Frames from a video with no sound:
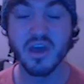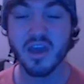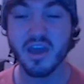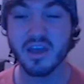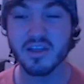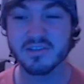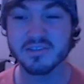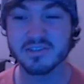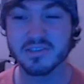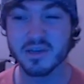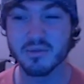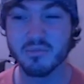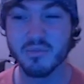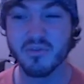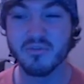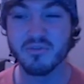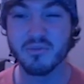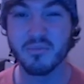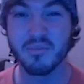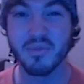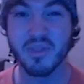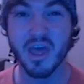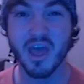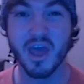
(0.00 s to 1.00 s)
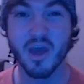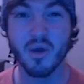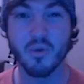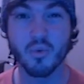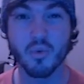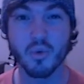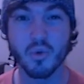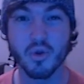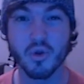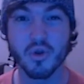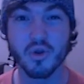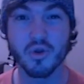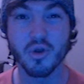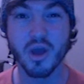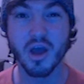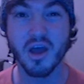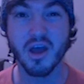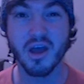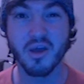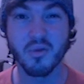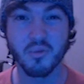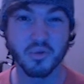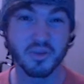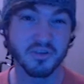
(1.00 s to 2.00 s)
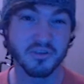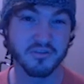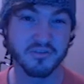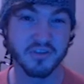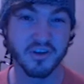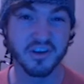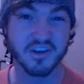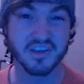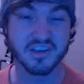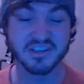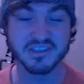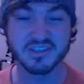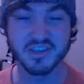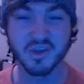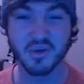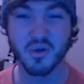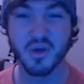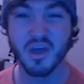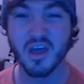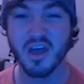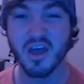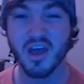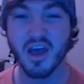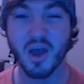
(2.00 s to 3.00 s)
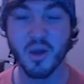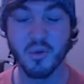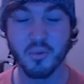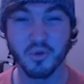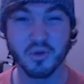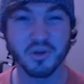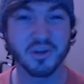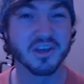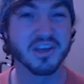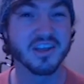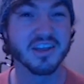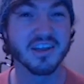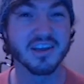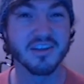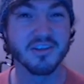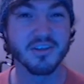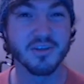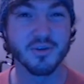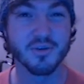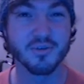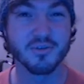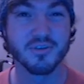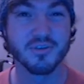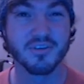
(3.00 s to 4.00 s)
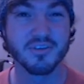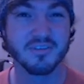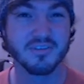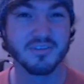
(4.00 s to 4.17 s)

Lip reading: and some of them that were really funny. So we're going to get into those.